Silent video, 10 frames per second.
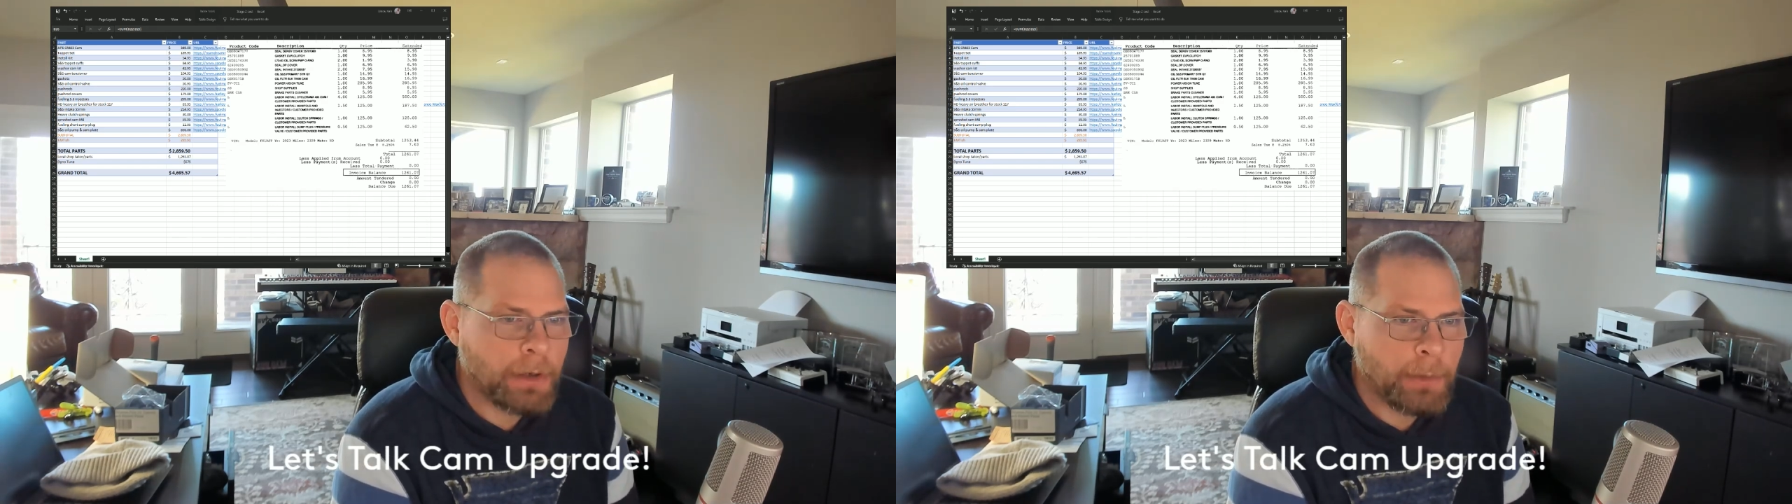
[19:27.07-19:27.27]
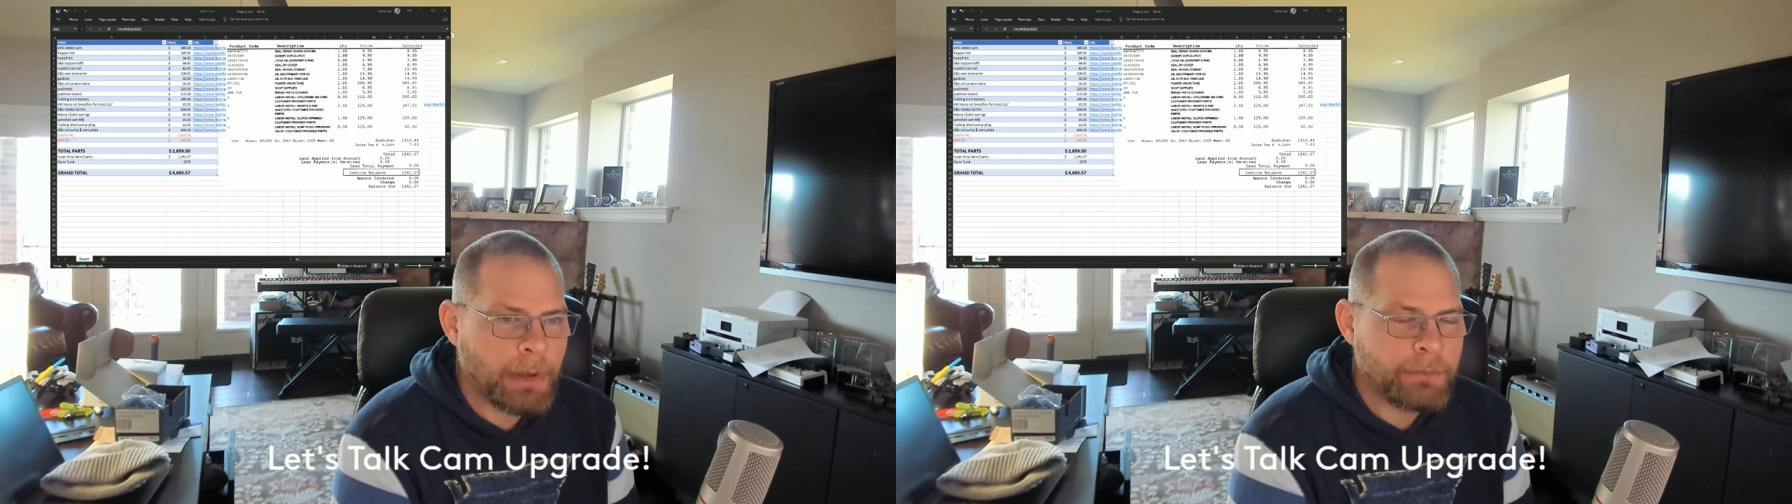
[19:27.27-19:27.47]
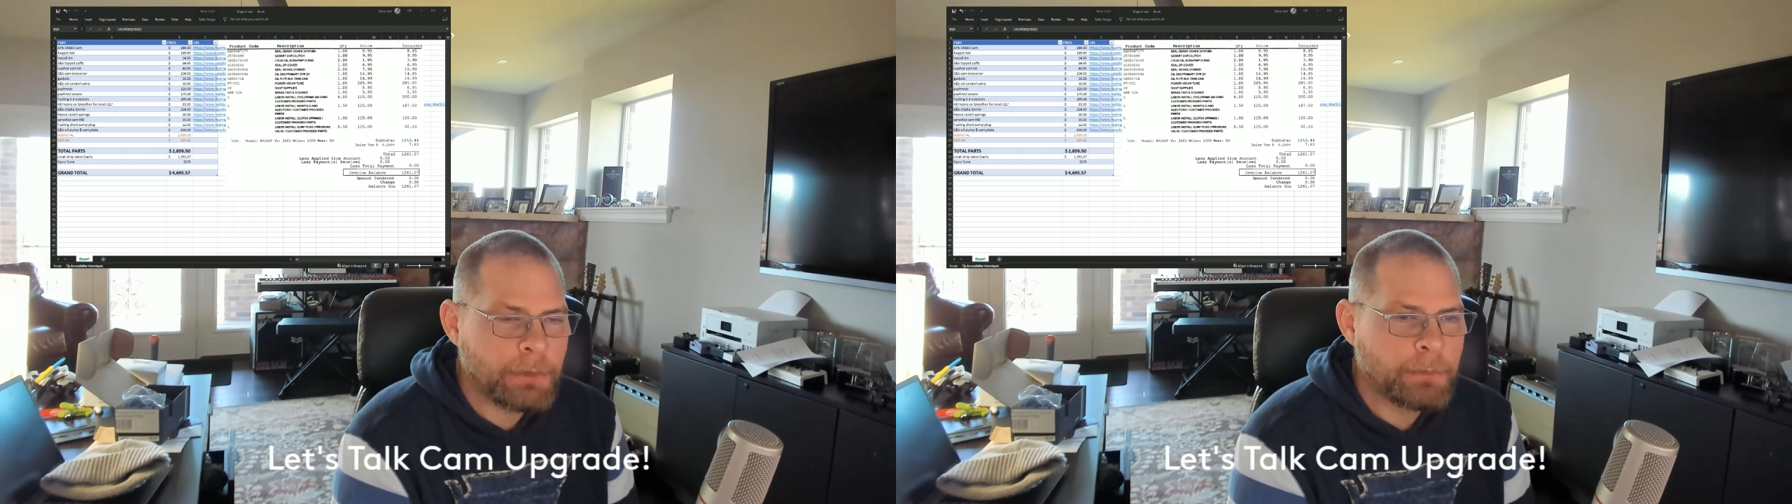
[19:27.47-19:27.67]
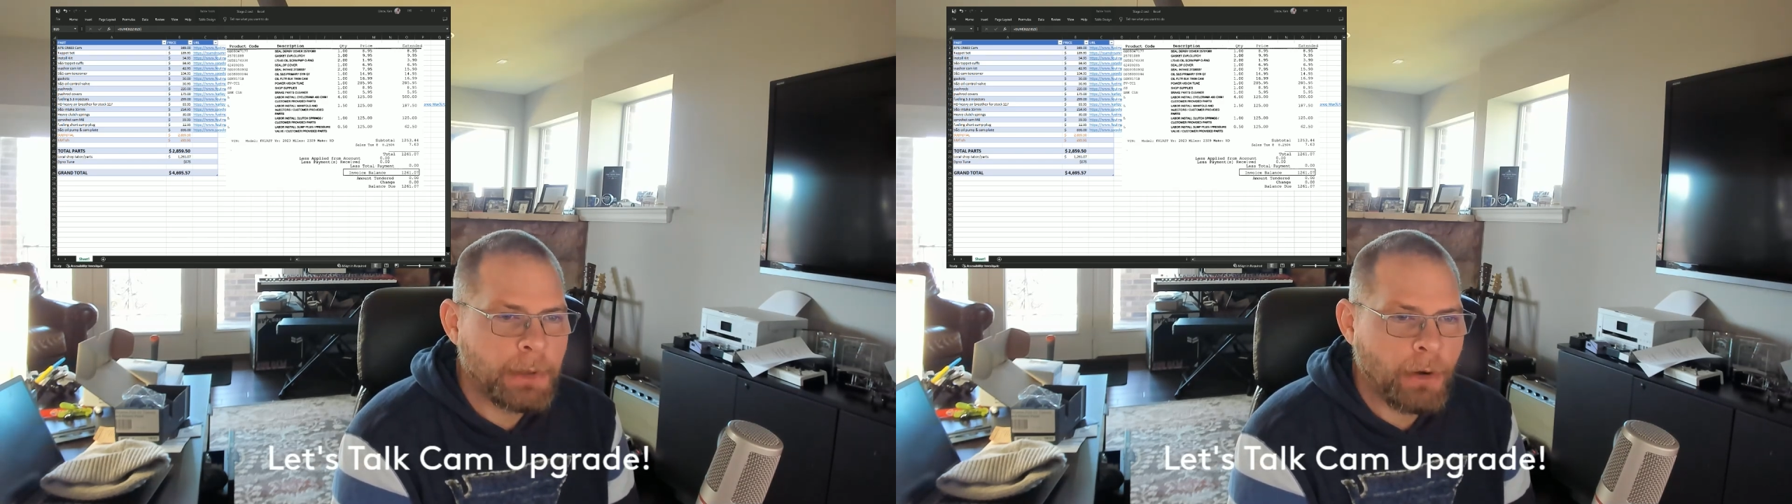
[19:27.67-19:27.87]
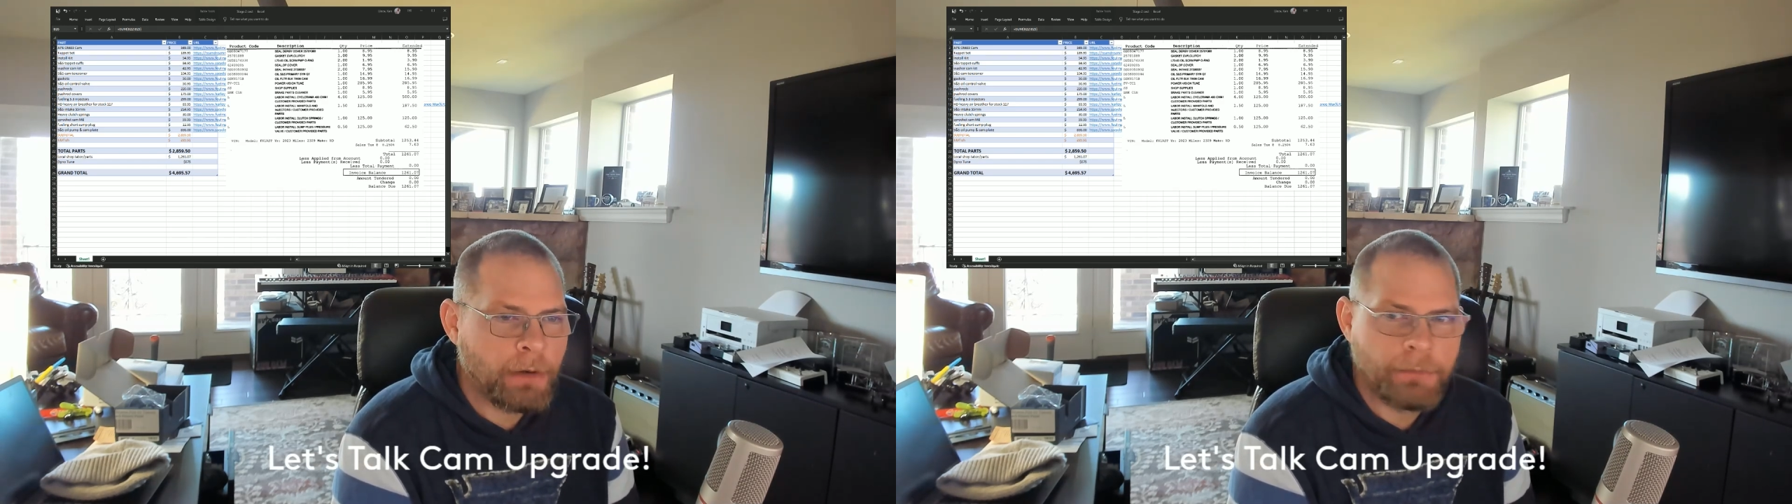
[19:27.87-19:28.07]
up after it's
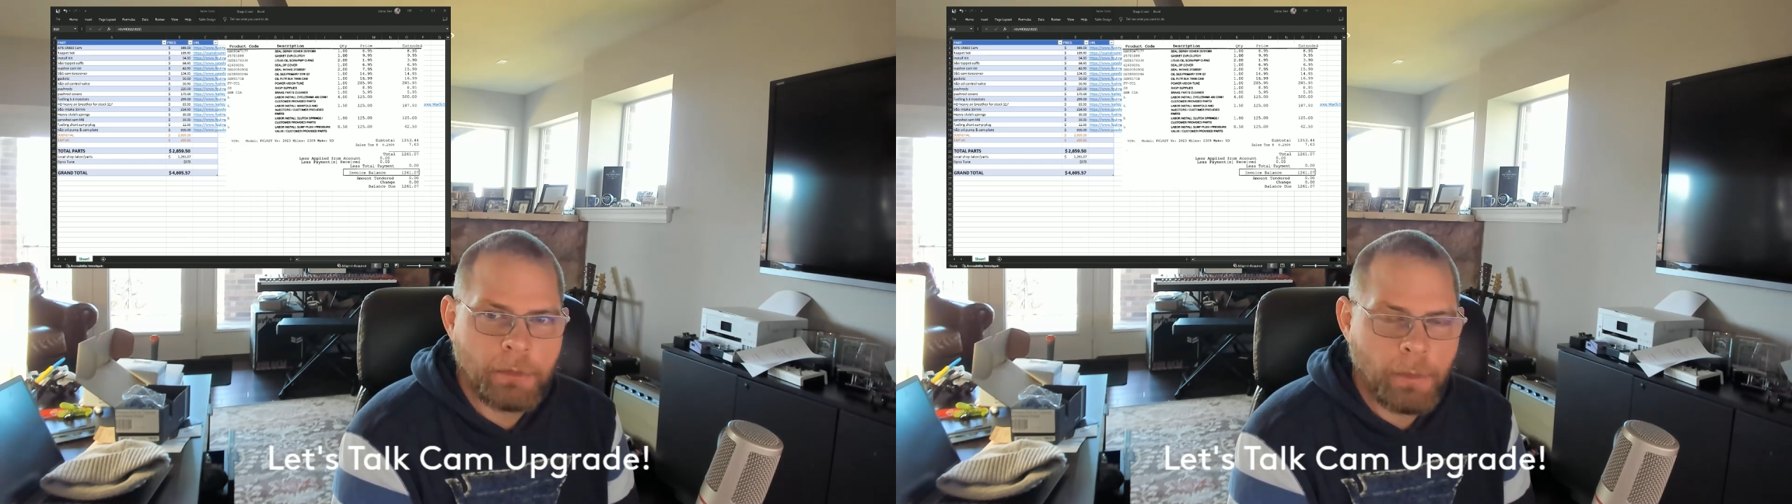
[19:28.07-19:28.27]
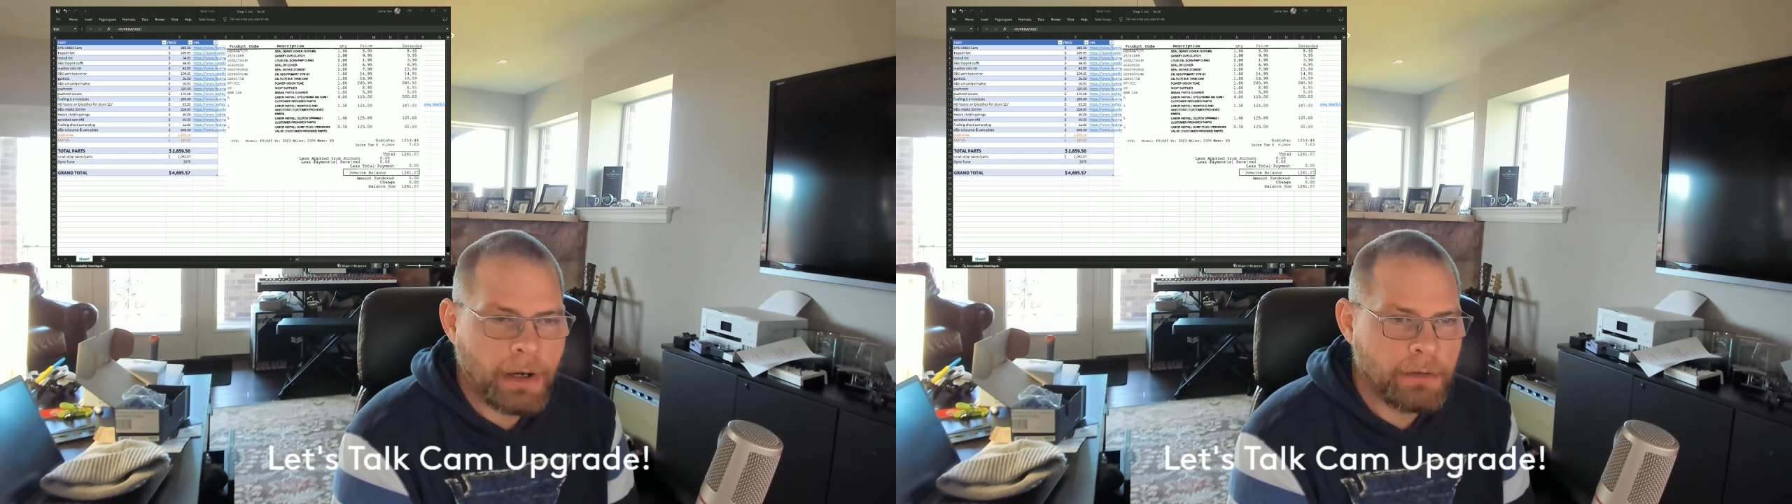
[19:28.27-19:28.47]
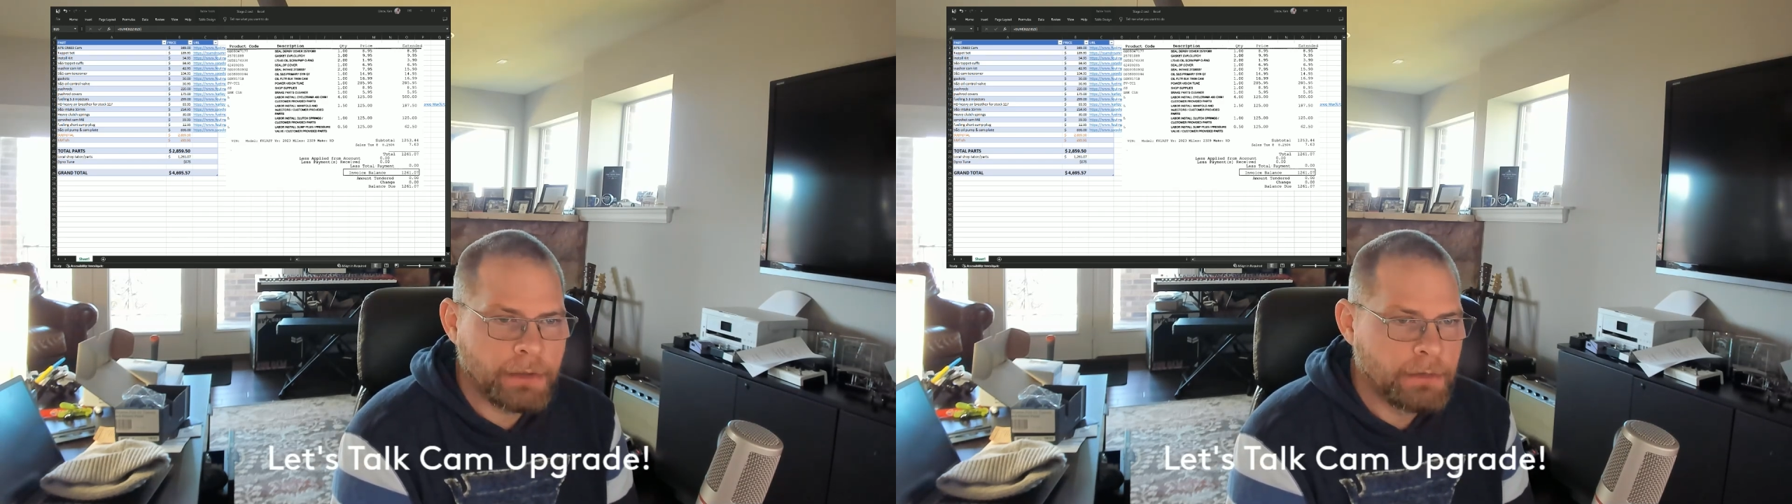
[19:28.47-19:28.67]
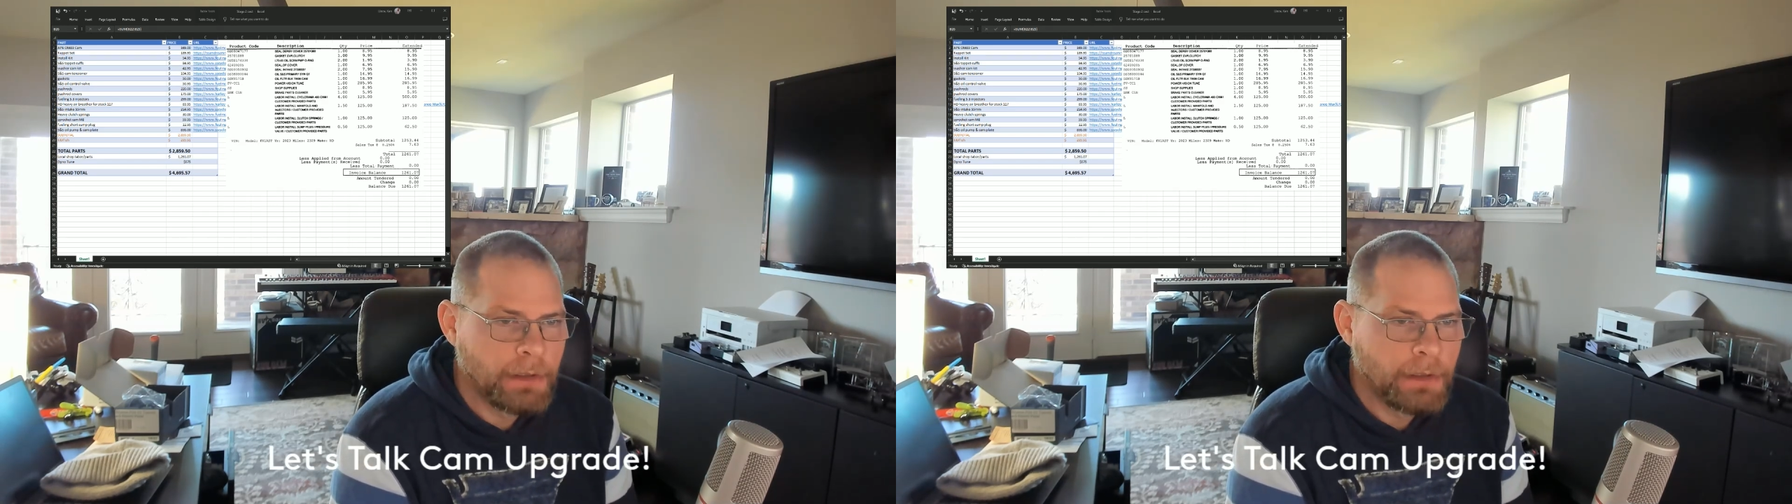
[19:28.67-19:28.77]
been off for a while, it,